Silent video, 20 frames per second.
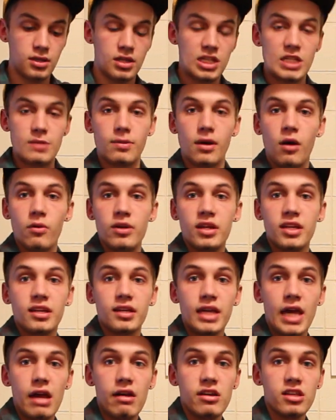spot where you
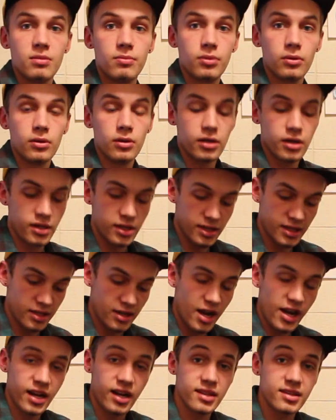can carry the board. You're
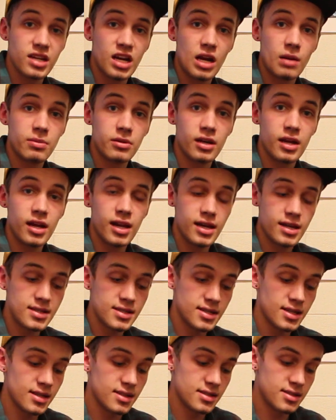not going to tear up your
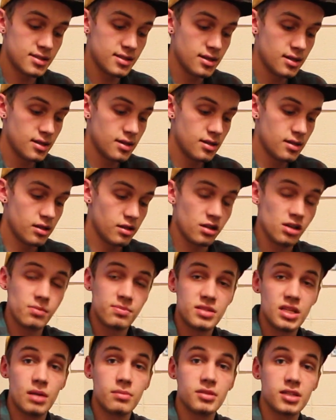hands because the grip
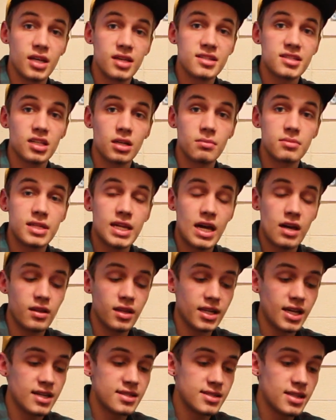tape does come down,
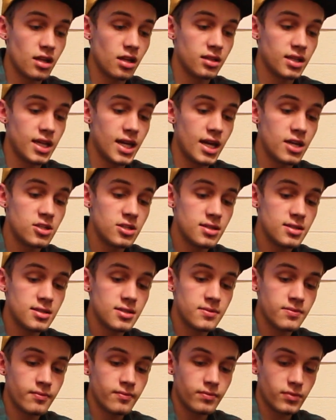like I said, on the
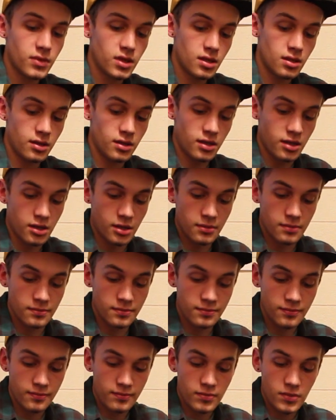edges.
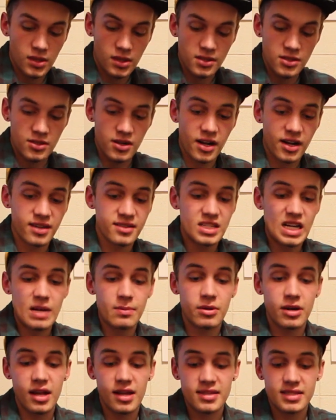Um, so you're not going to tear
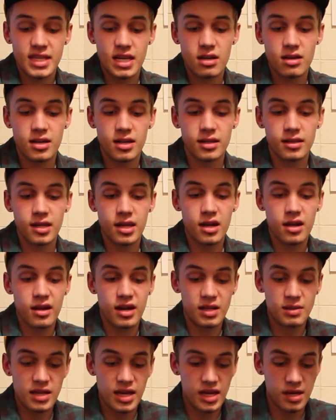up your hands carrying it there,
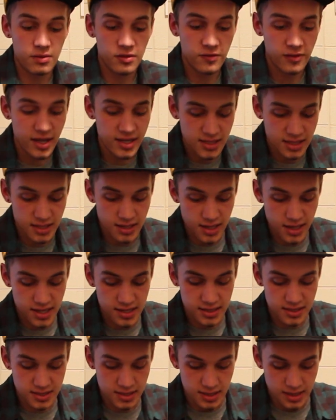and it, and it provides a
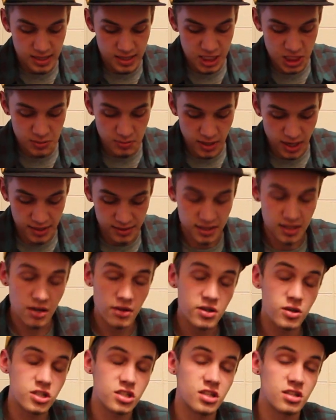nice spot to
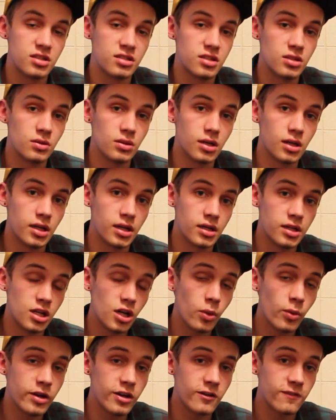know to uh,
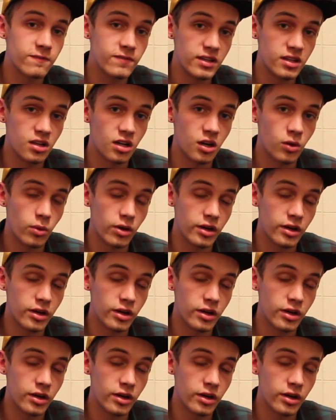know where your feet are